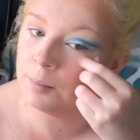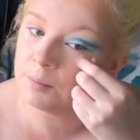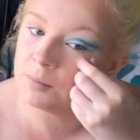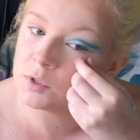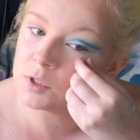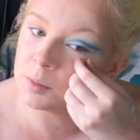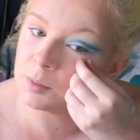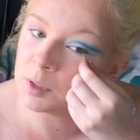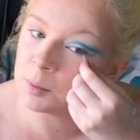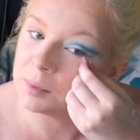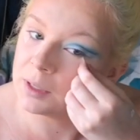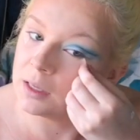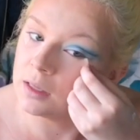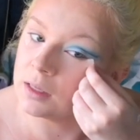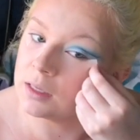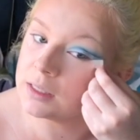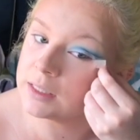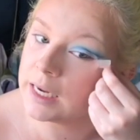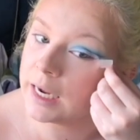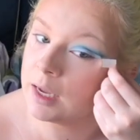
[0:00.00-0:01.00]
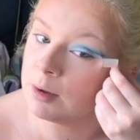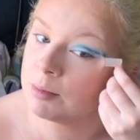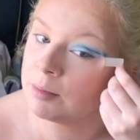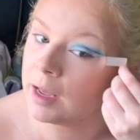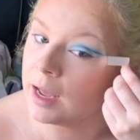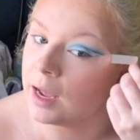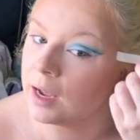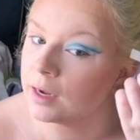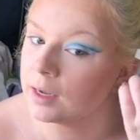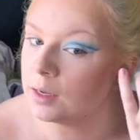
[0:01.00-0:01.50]
So I'm going to peel the tape
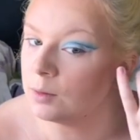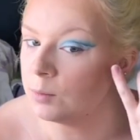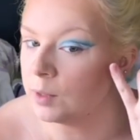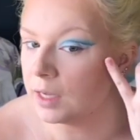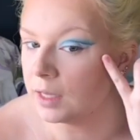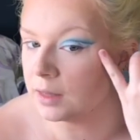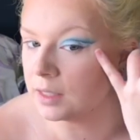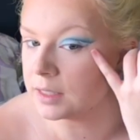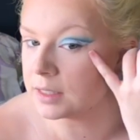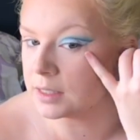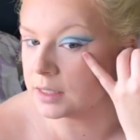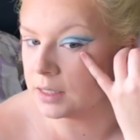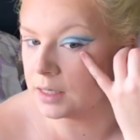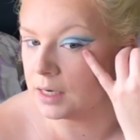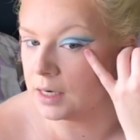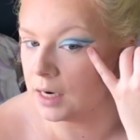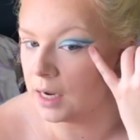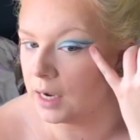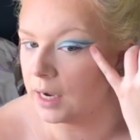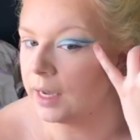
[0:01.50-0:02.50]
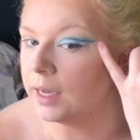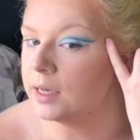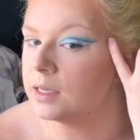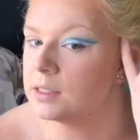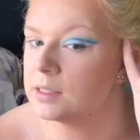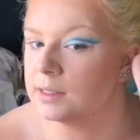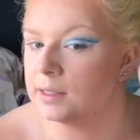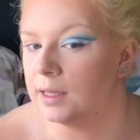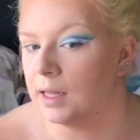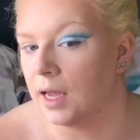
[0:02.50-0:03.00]
back, and we get this
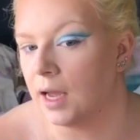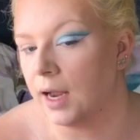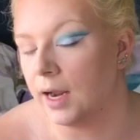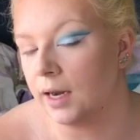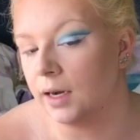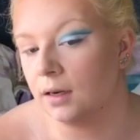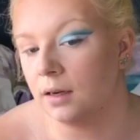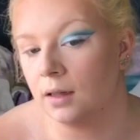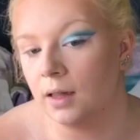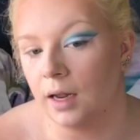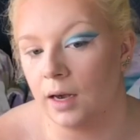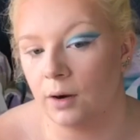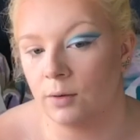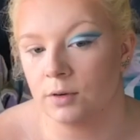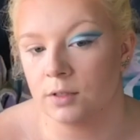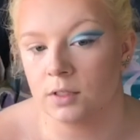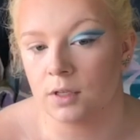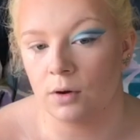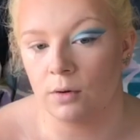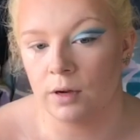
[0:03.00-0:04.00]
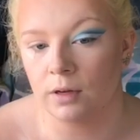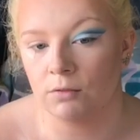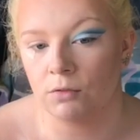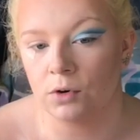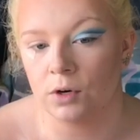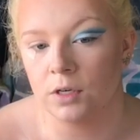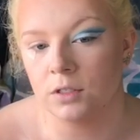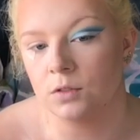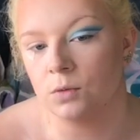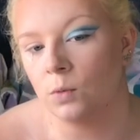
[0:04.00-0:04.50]
nice line that I was going
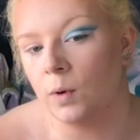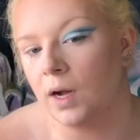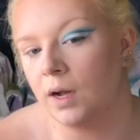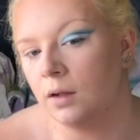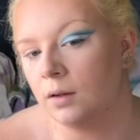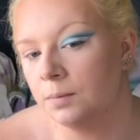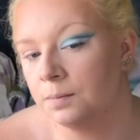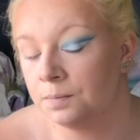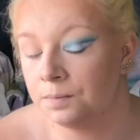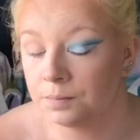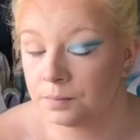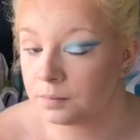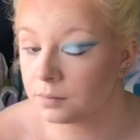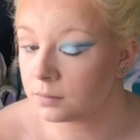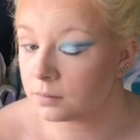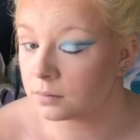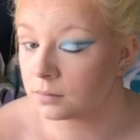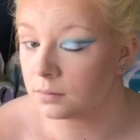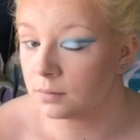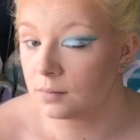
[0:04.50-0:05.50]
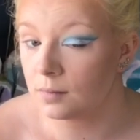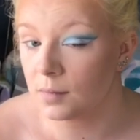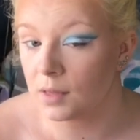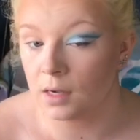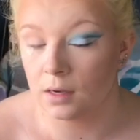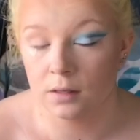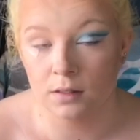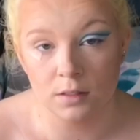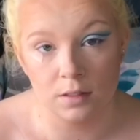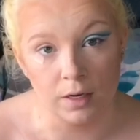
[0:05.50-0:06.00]
for as well.
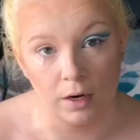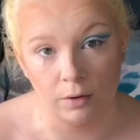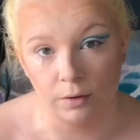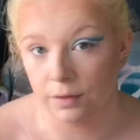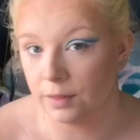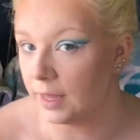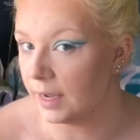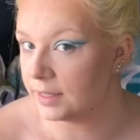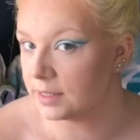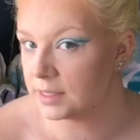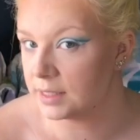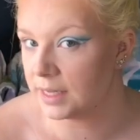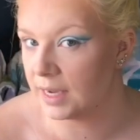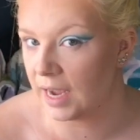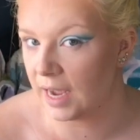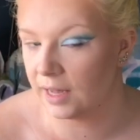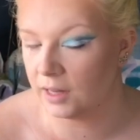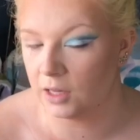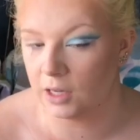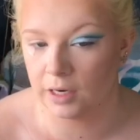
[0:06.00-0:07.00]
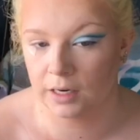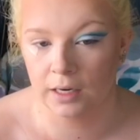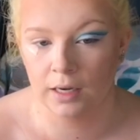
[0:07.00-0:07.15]
So that's the eye look.